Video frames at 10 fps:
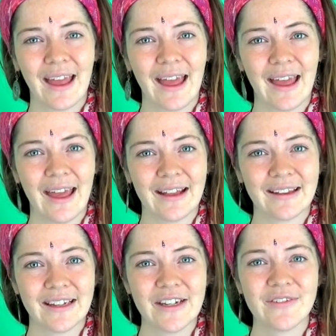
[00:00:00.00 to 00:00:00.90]

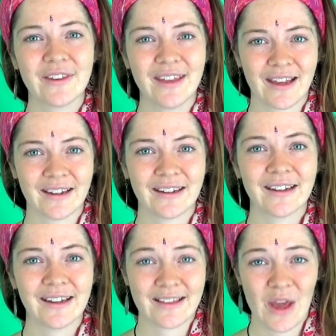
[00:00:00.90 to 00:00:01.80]
And even then,
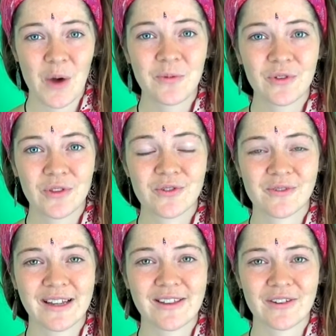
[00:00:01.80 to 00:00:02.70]
it's helpful to
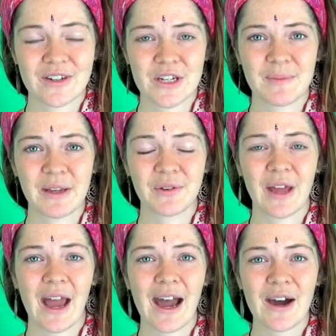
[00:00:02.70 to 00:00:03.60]
research a bit on
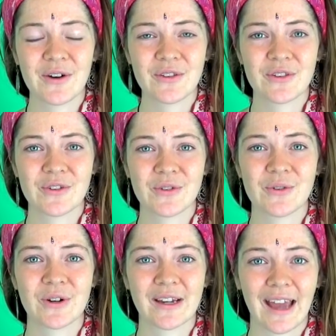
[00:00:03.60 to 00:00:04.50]
how do
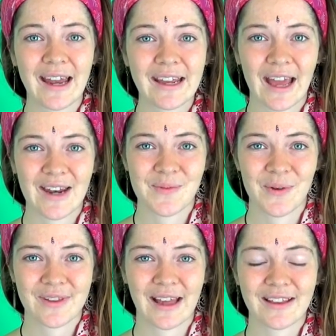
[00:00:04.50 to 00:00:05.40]
organic
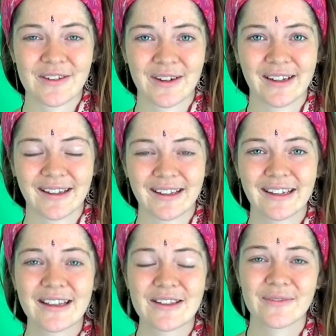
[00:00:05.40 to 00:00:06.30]
animals get treated.
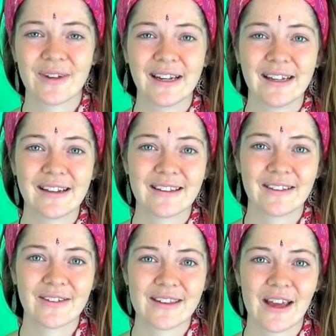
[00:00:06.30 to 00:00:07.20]
It's really easy
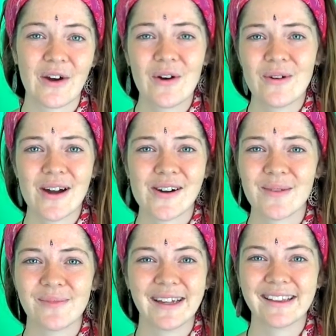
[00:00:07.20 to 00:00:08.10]
to say, oh, well,
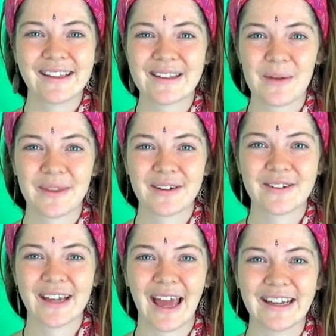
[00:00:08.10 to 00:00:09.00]
I'm eating something
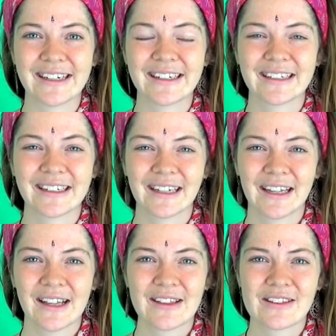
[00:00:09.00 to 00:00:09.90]
organic,
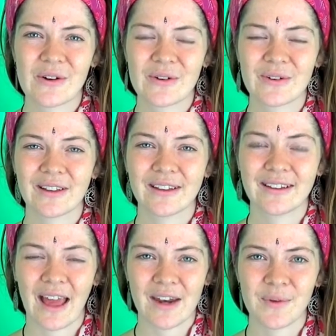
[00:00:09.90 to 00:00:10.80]
so
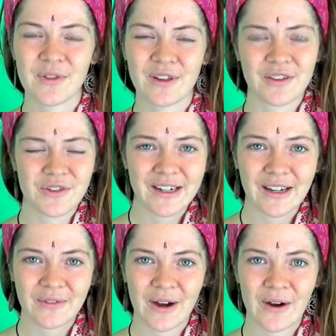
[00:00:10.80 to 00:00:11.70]
the animals got
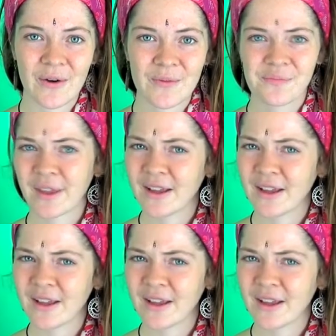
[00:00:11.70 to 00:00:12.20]
treated well.